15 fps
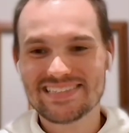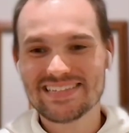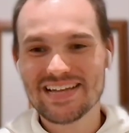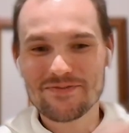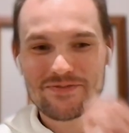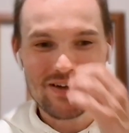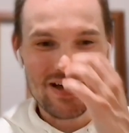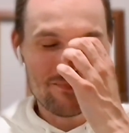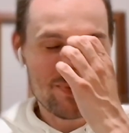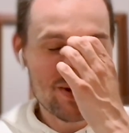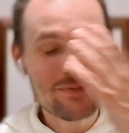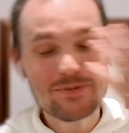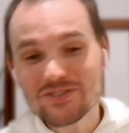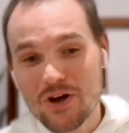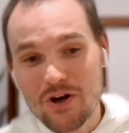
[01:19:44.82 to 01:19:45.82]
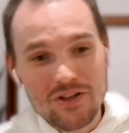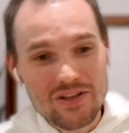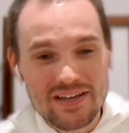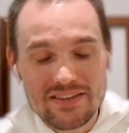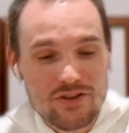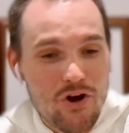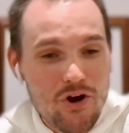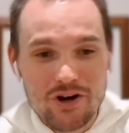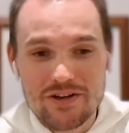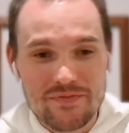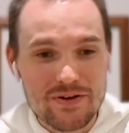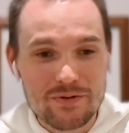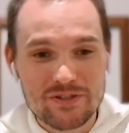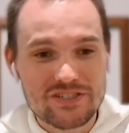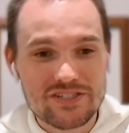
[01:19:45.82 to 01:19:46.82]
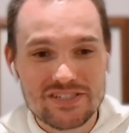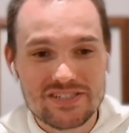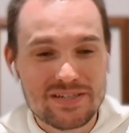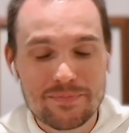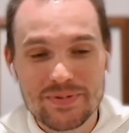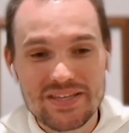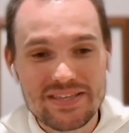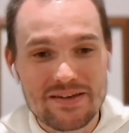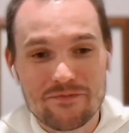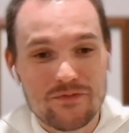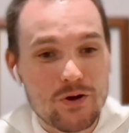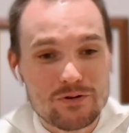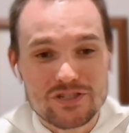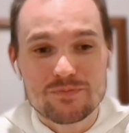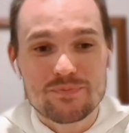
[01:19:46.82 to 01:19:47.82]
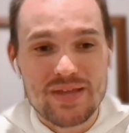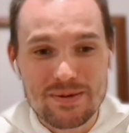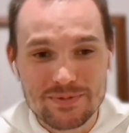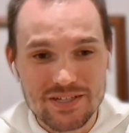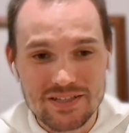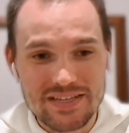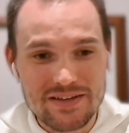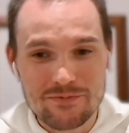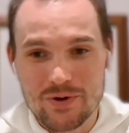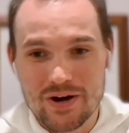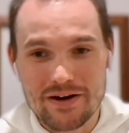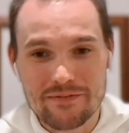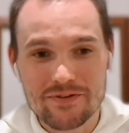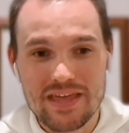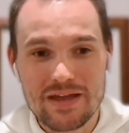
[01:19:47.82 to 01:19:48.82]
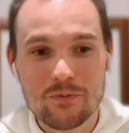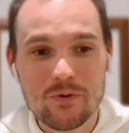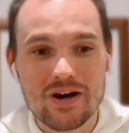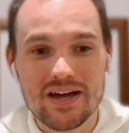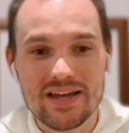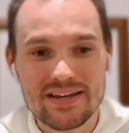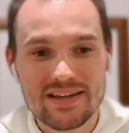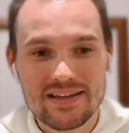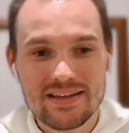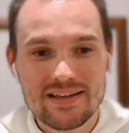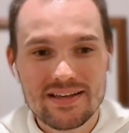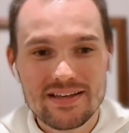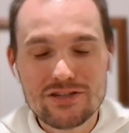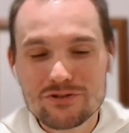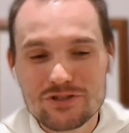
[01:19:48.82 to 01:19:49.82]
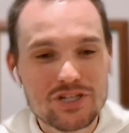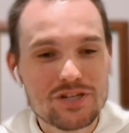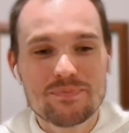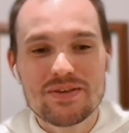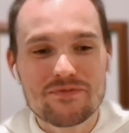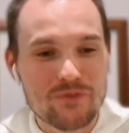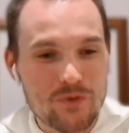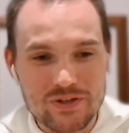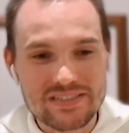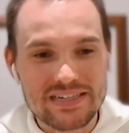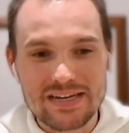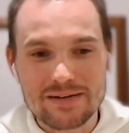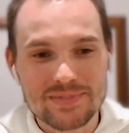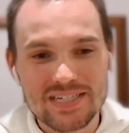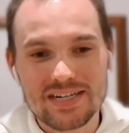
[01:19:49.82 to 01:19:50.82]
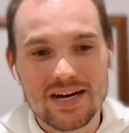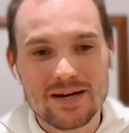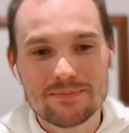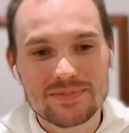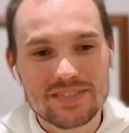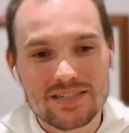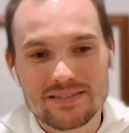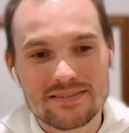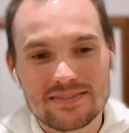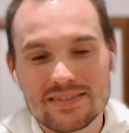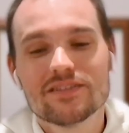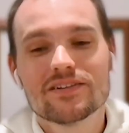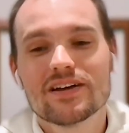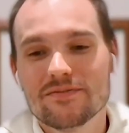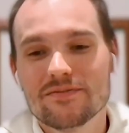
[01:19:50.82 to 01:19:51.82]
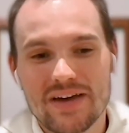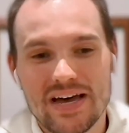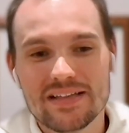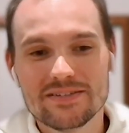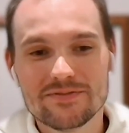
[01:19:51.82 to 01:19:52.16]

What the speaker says: stuff up. But it was the heart of it was just simply that folks should be able to live wherever they want. And you shouldn't be forcing them to come to Silicon Valley